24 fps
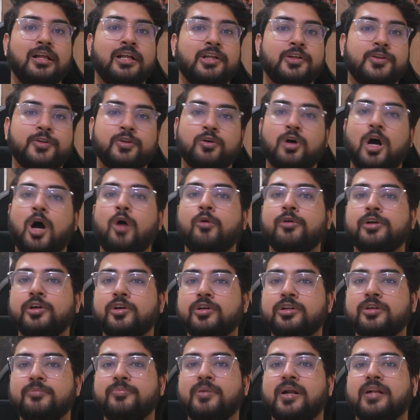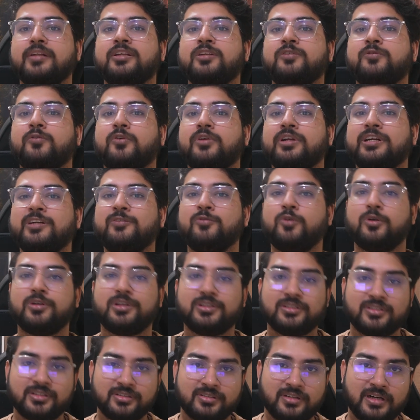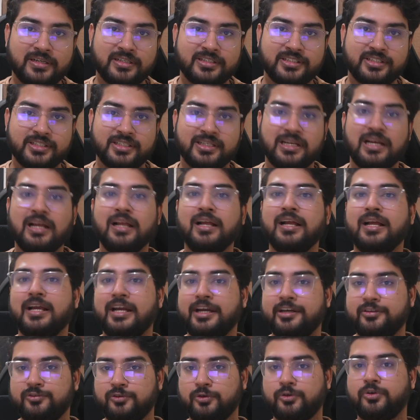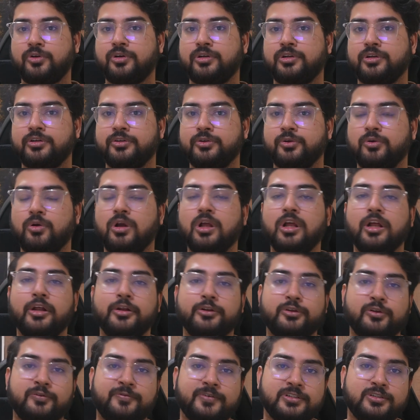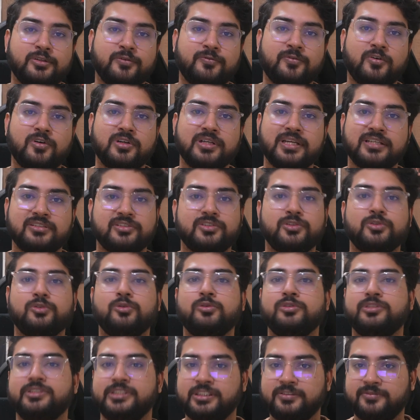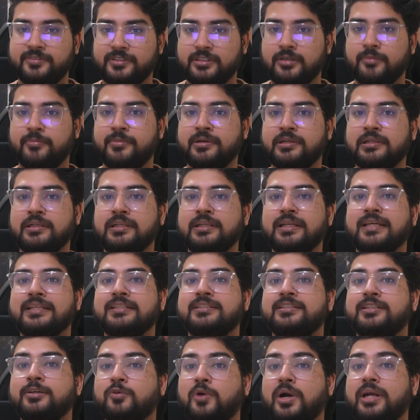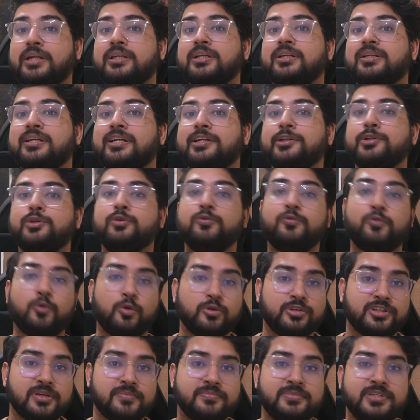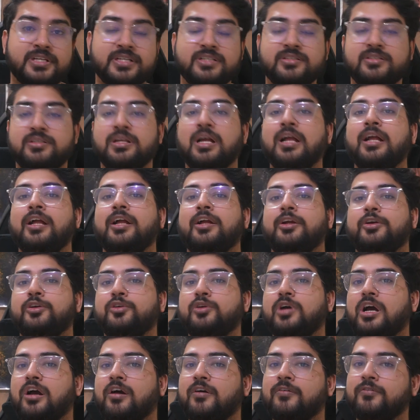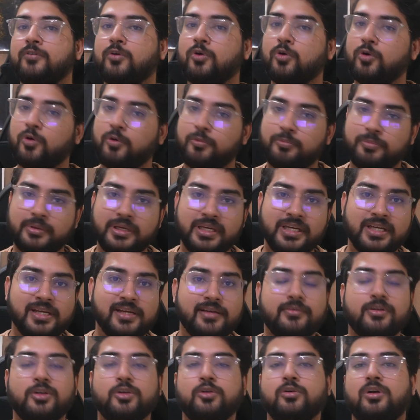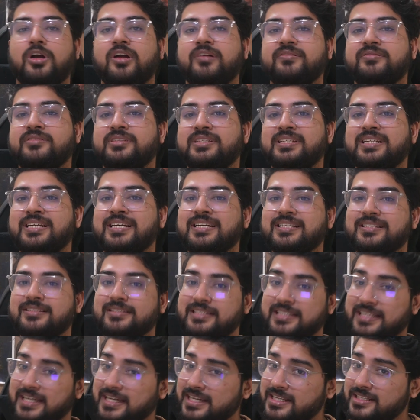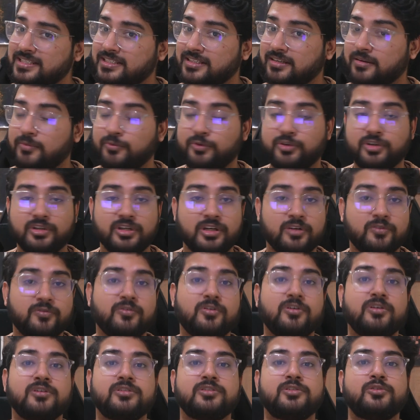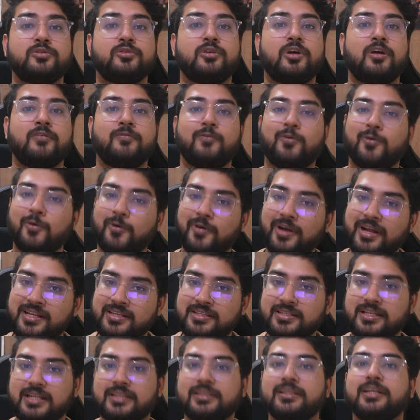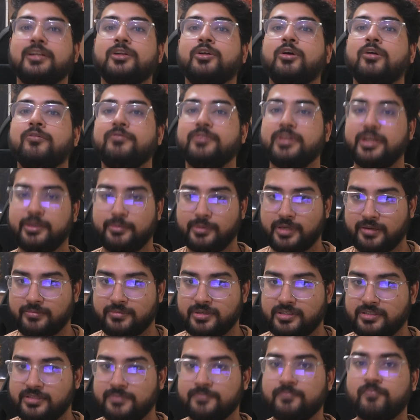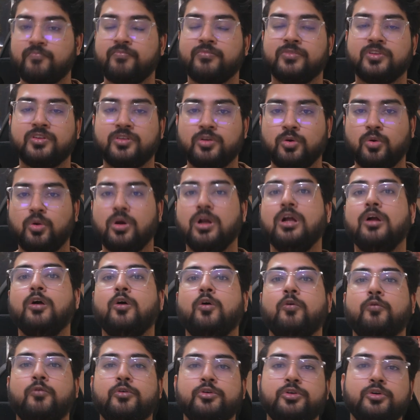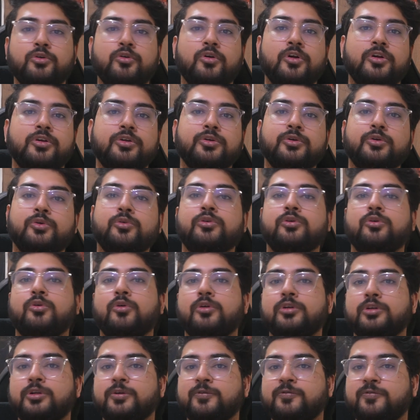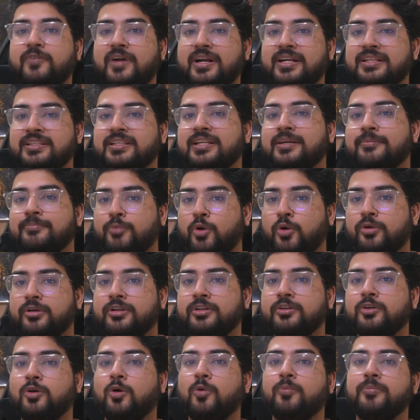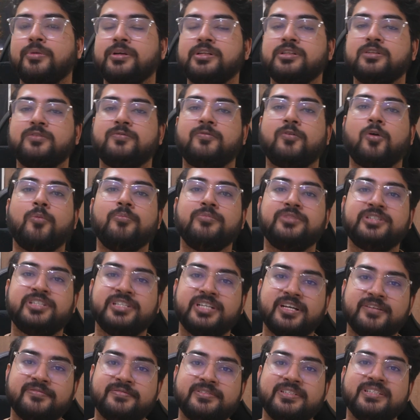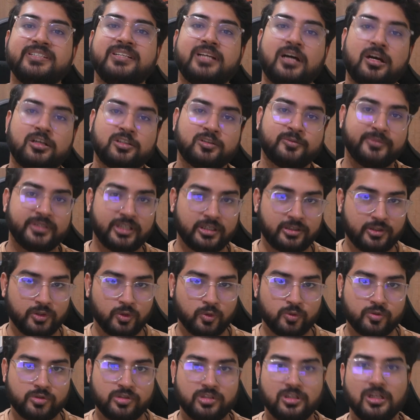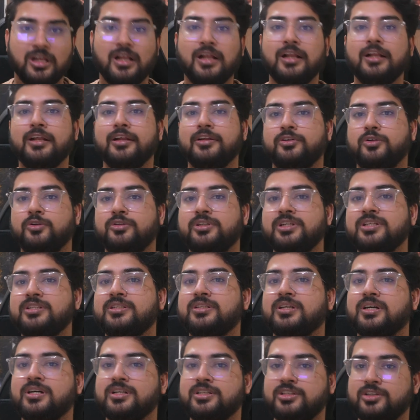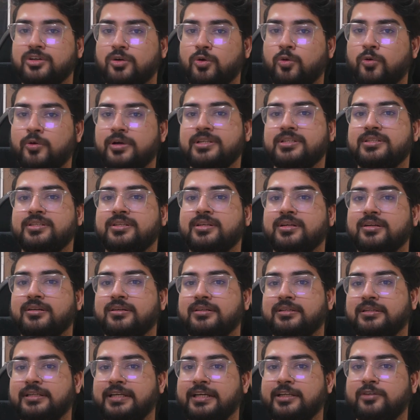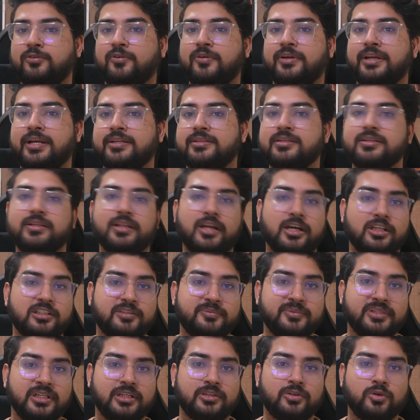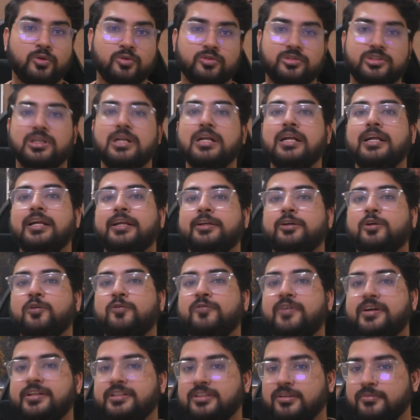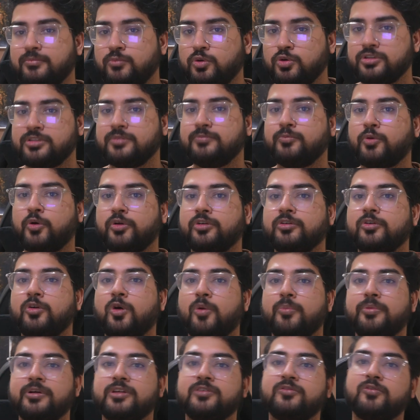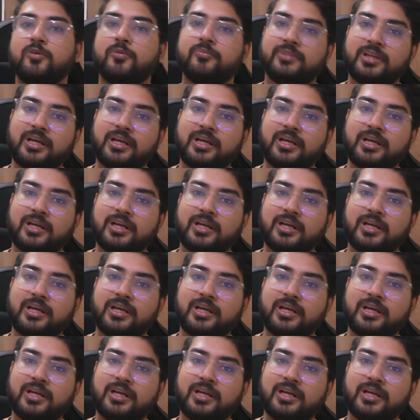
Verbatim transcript: so how are you going to practice for it what is the strategy here's what you're going to do so first of all as you know cs fundamental is divided into four subjects you have OOP, you have CS, CN, computer networks, you have OS, and then you have DBMS. So what you're going to do, you're going to find the important topics from GFG last minute notes. So just search OS Geeks for Geeks last minute notes. You'll find the most important topics from